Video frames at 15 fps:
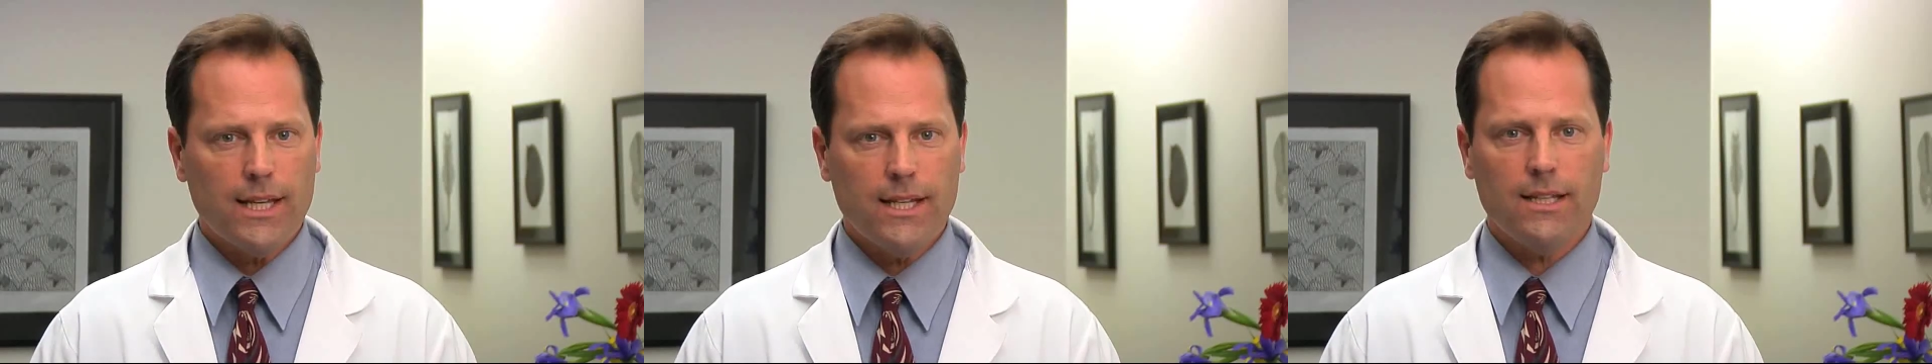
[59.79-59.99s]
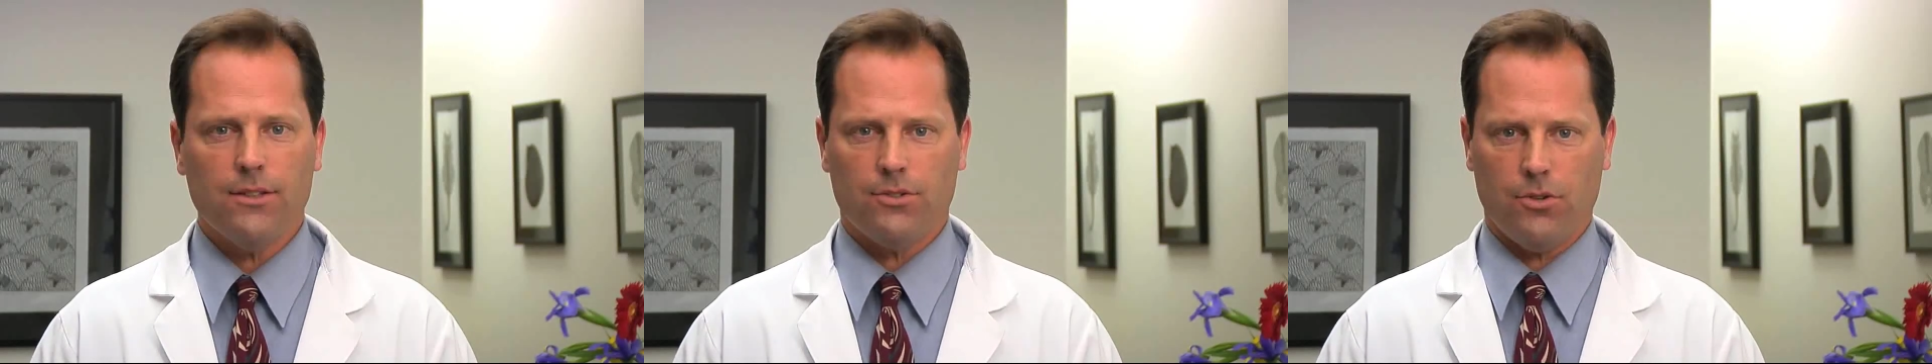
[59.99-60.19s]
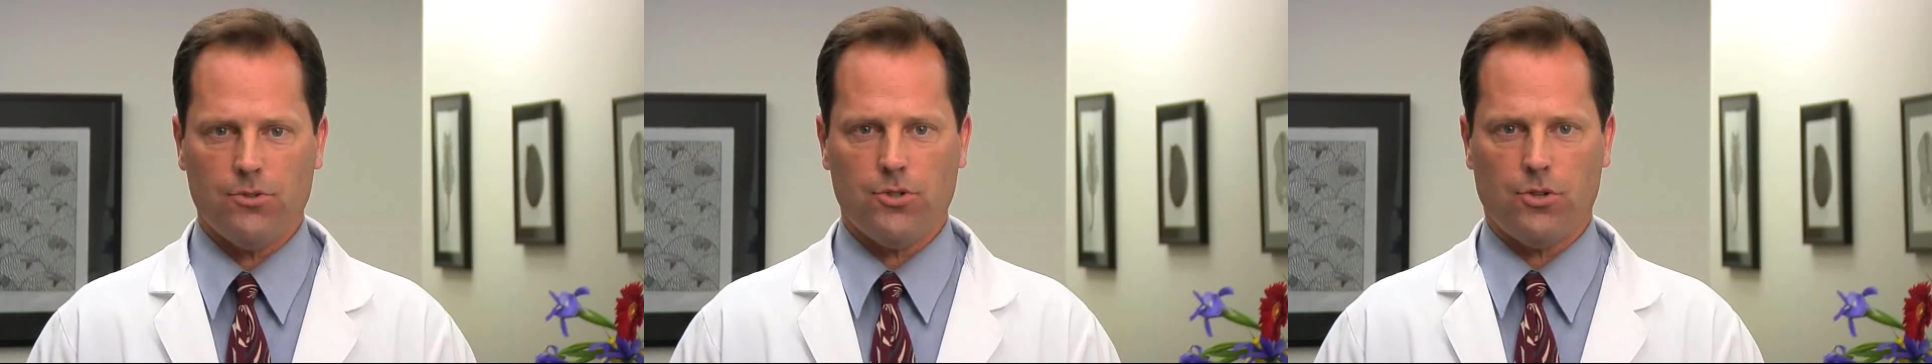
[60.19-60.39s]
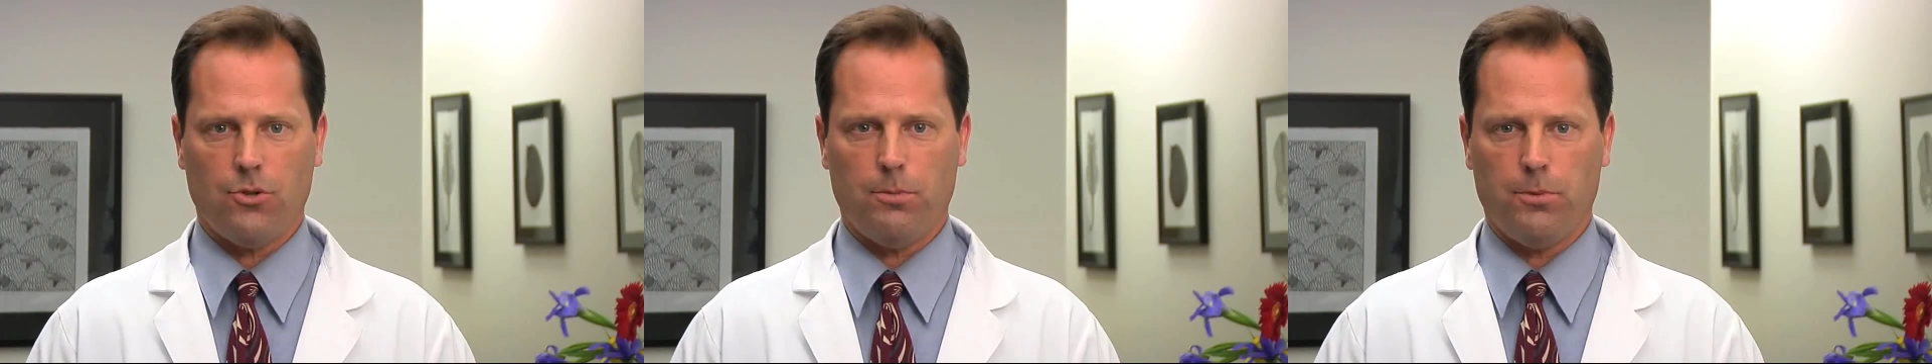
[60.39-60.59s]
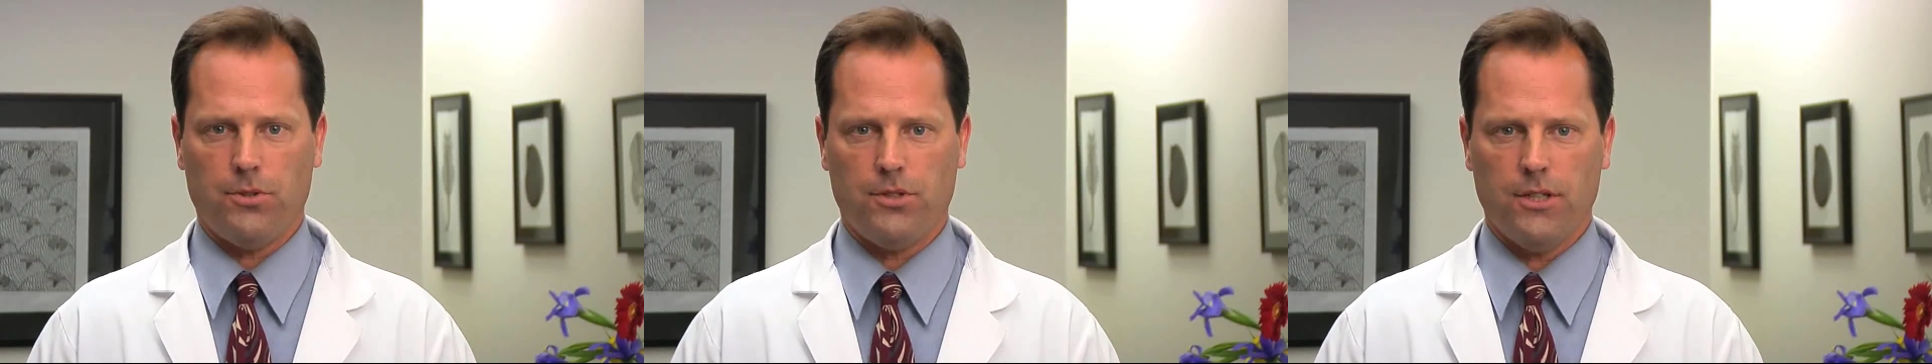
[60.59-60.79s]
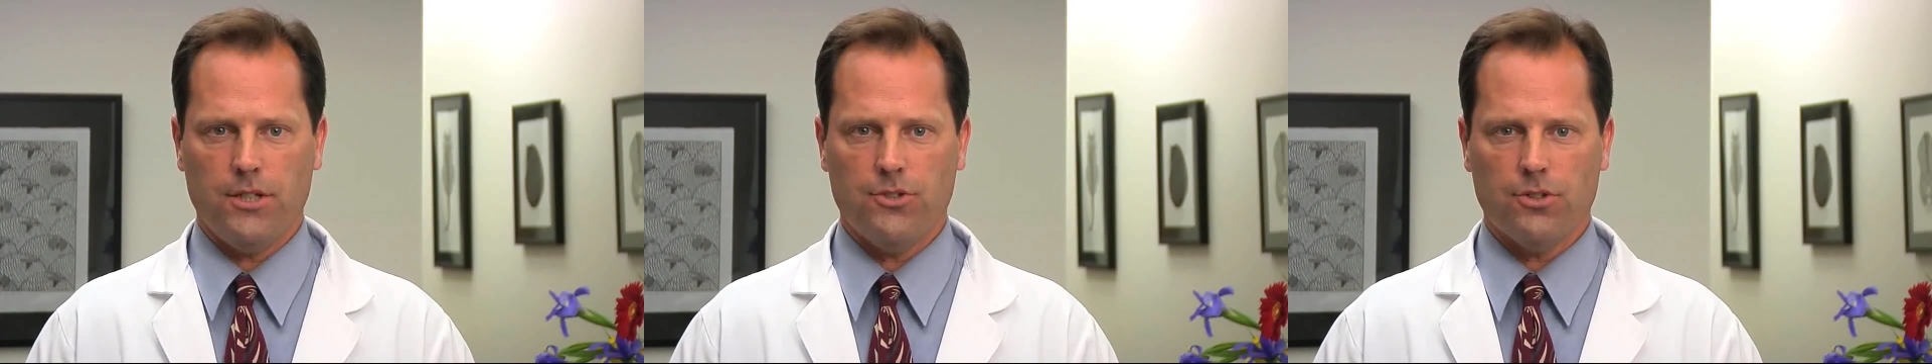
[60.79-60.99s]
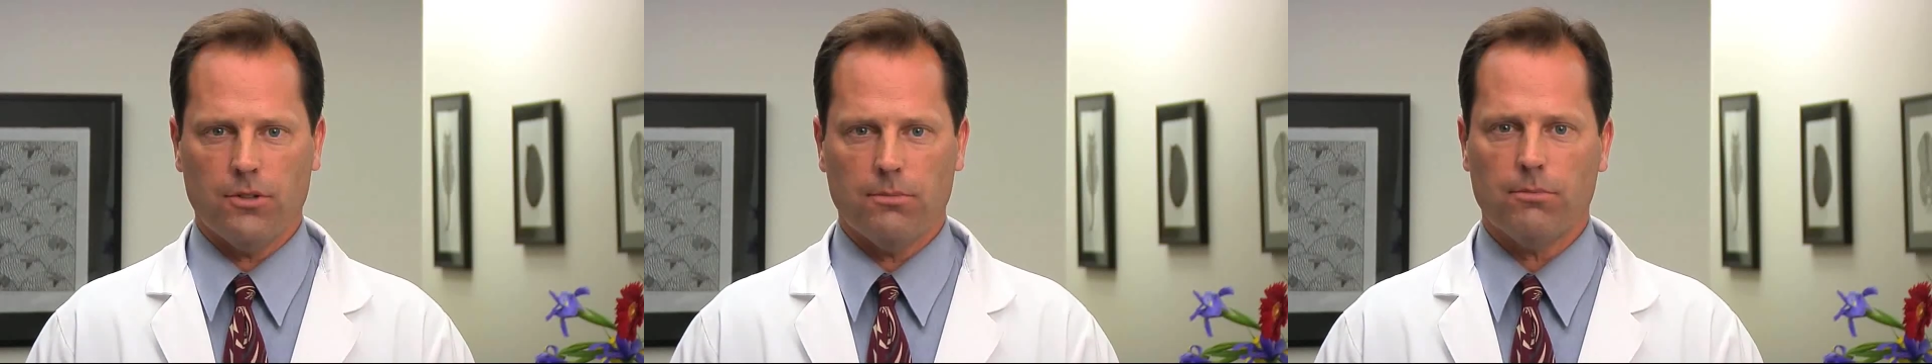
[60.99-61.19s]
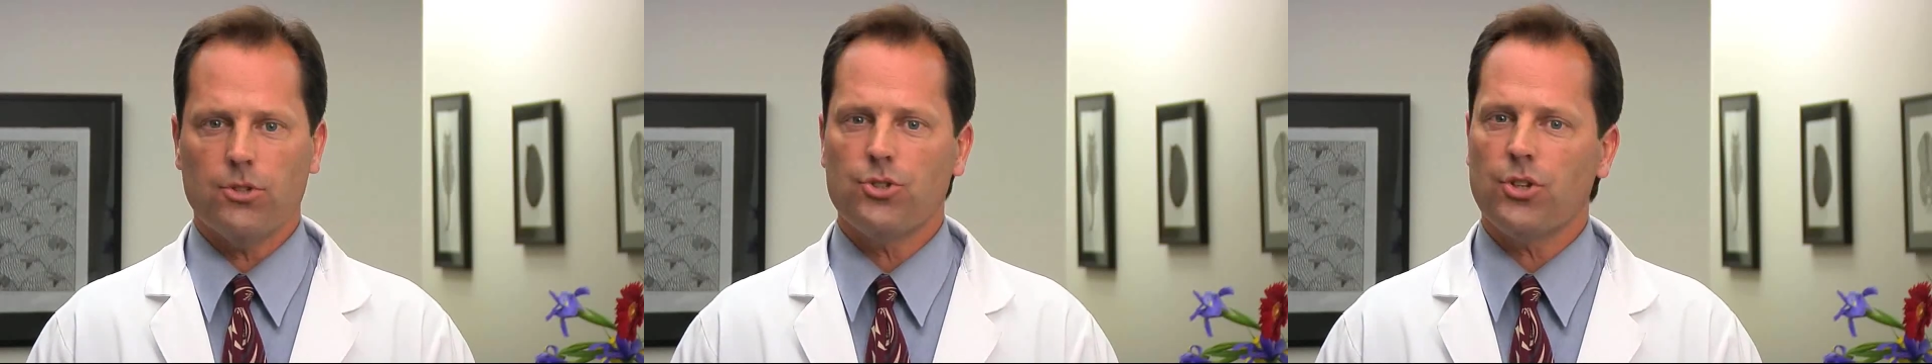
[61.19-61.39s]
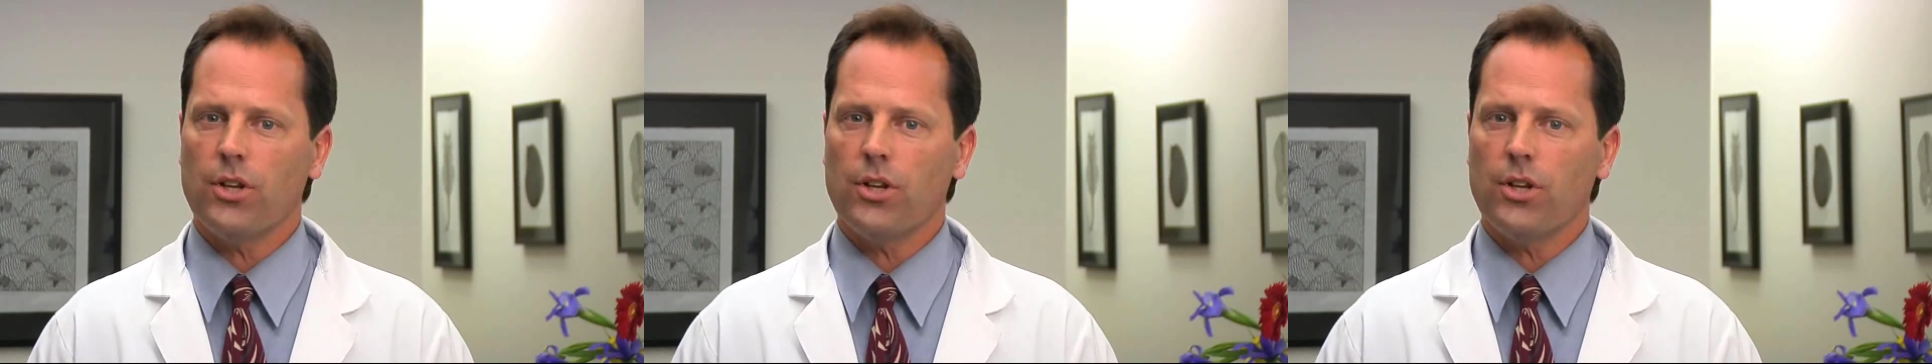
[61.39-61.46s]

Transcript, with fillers: any surgical procedure, you